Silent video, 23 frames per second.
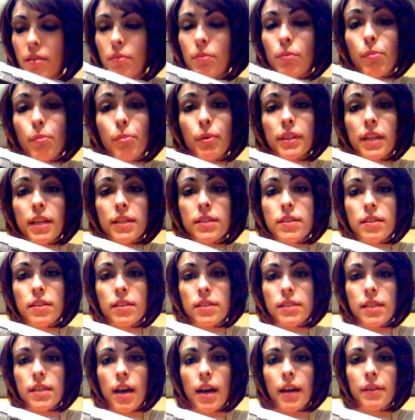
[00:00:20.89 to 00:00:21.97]
We'll put that to the
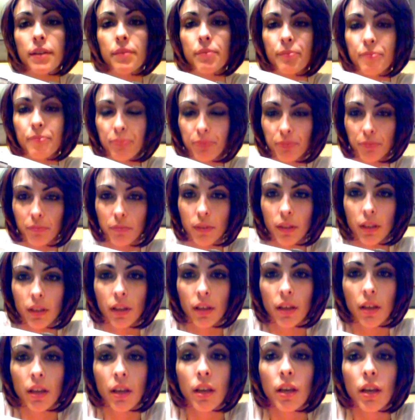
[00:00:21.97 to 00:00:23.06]
side.
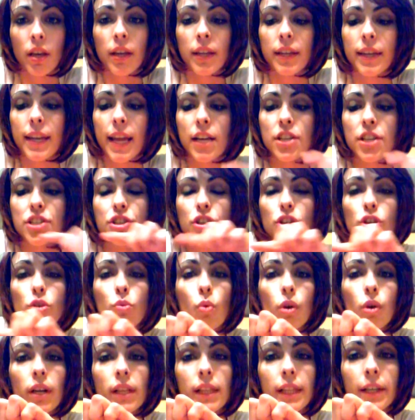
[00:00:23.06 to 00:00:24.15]
Next, you're going to
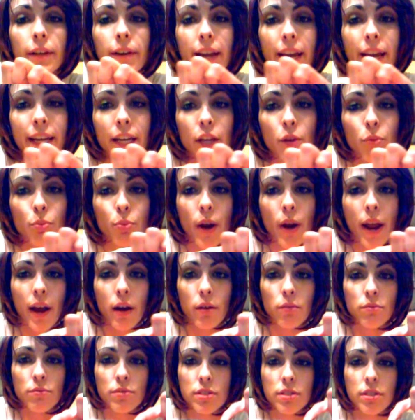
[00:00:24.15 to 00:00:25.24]
want to clear any
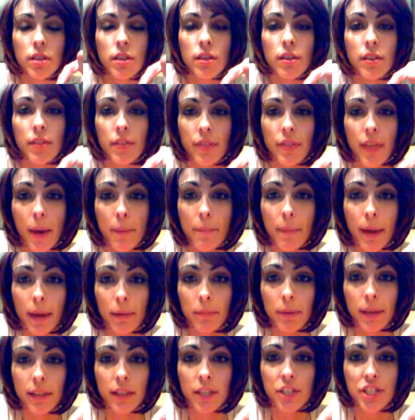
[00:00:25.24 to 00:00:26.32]
rounds that may
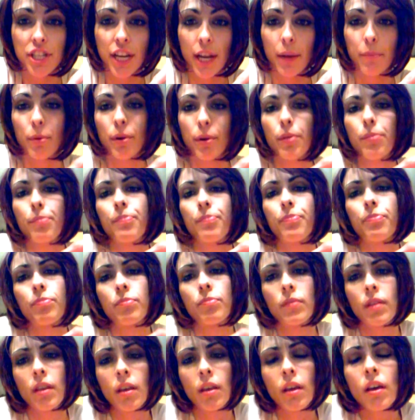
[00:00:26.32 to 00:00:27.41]
be in the chamber.
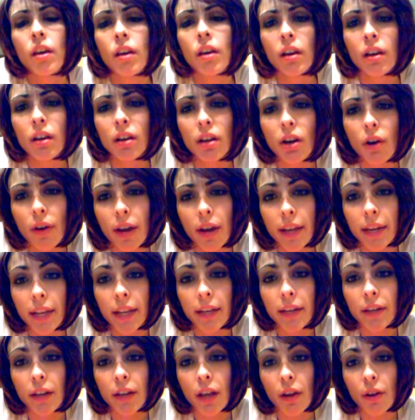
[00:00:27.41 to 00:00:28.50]
Go ahead
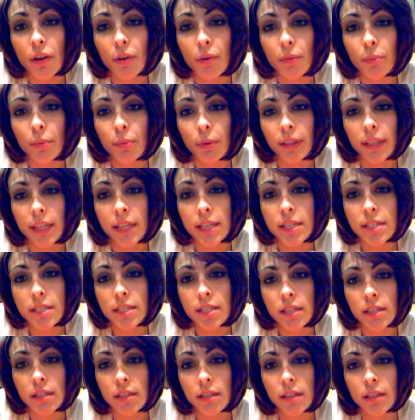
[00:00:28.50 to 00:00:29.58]
and
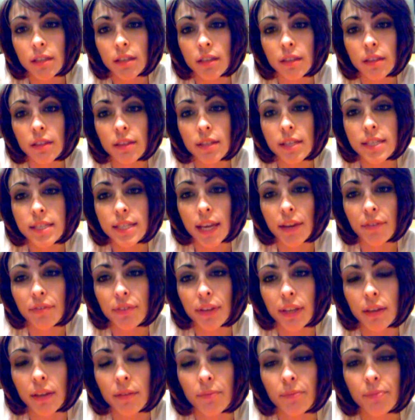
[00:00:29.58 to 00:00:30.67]
release the
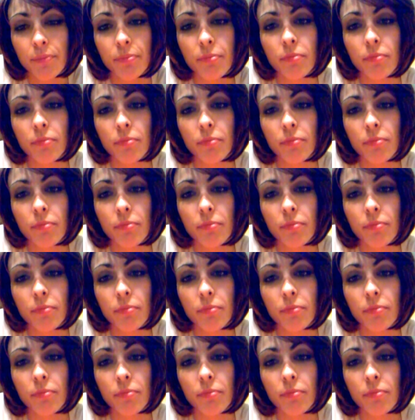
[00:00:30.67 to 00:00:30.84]
safety.